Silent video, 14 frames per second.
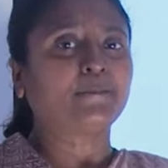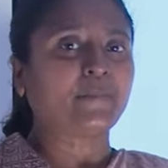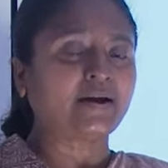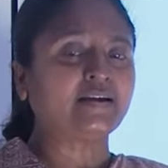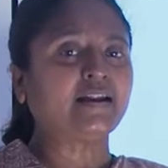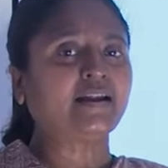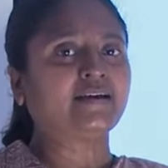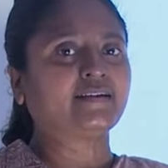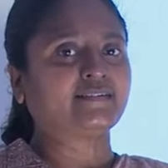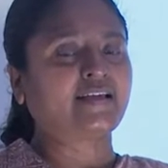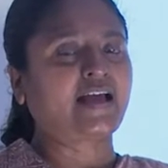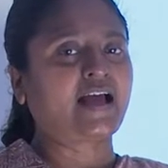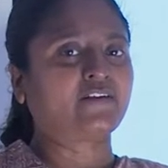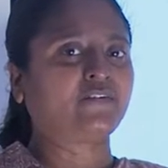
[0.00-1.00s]
but it is
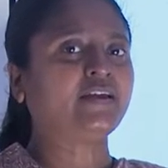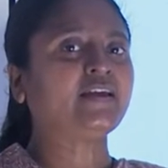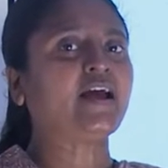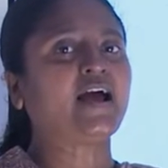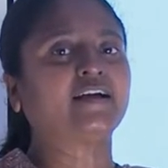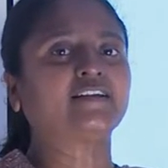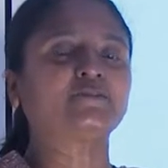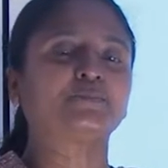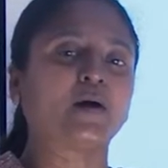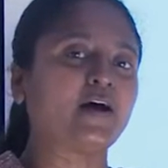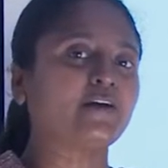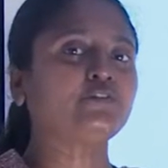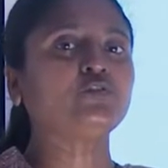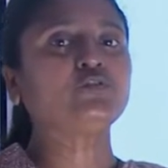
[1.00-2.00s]
having a
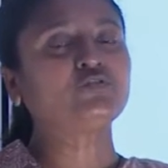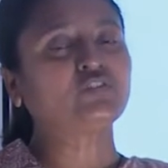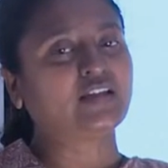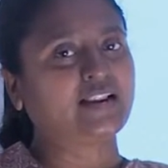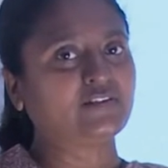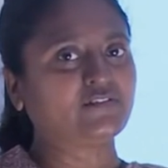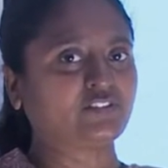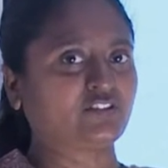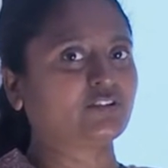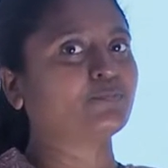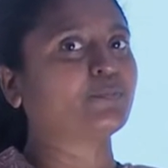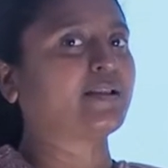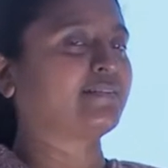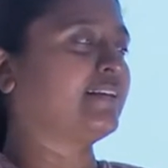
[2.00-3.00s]
spongocele which is
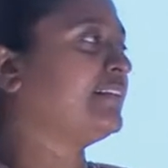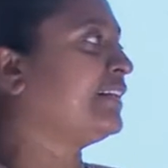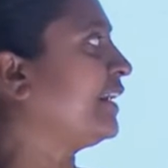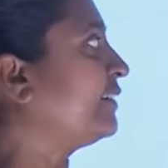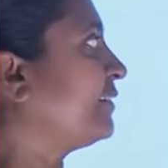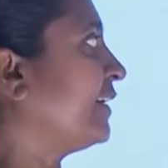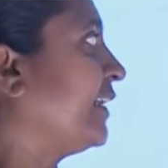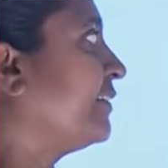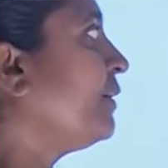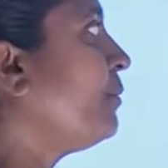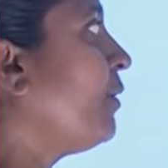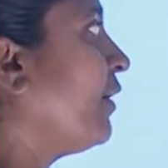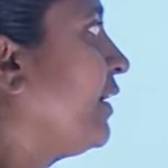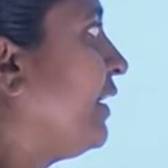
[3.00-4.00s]
present inside the
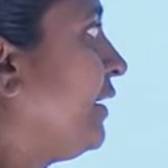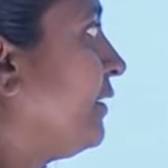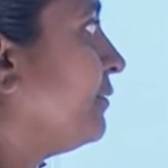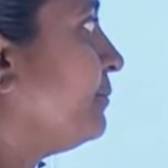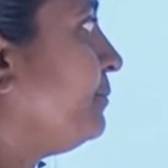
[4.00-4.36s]
body